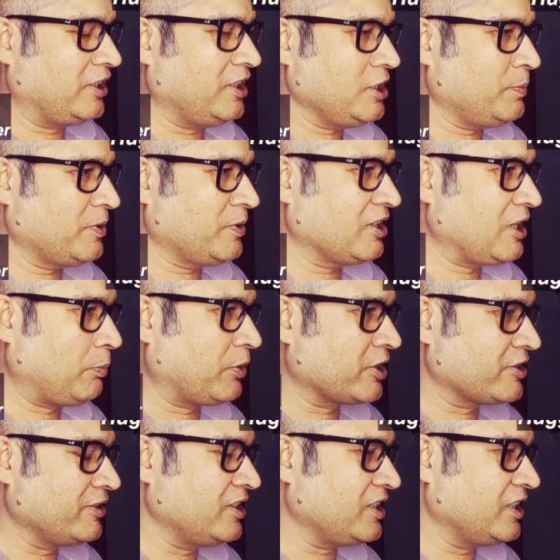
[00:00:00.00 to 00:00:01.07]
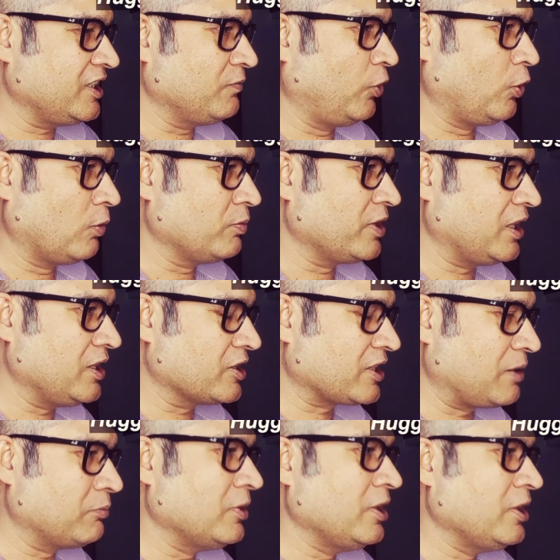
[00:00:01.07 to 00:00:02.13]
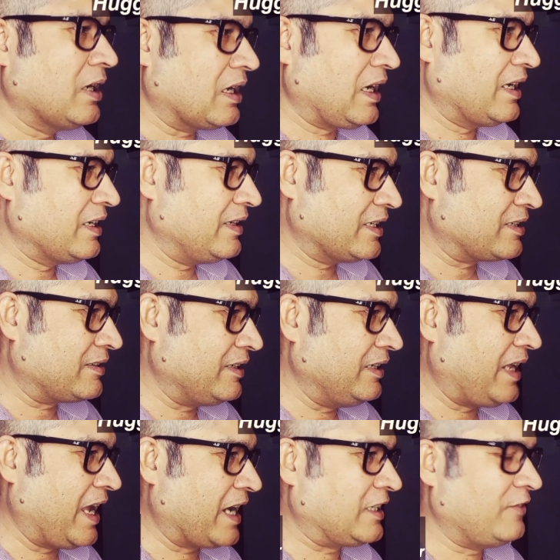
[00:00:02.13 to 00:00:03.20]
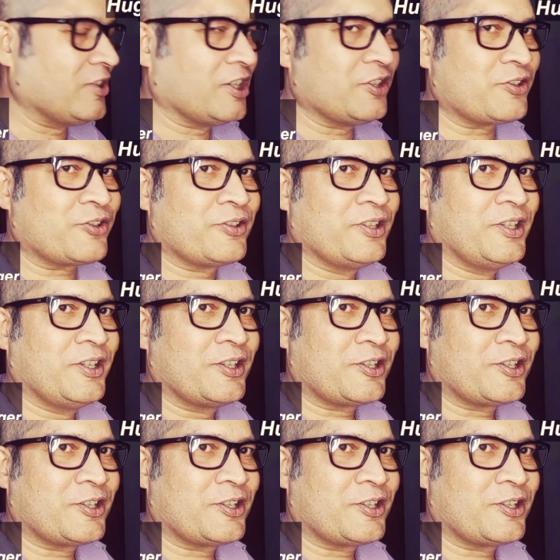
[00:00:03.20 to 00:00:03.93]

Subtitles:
that this particular person is involved in some clandestine activities.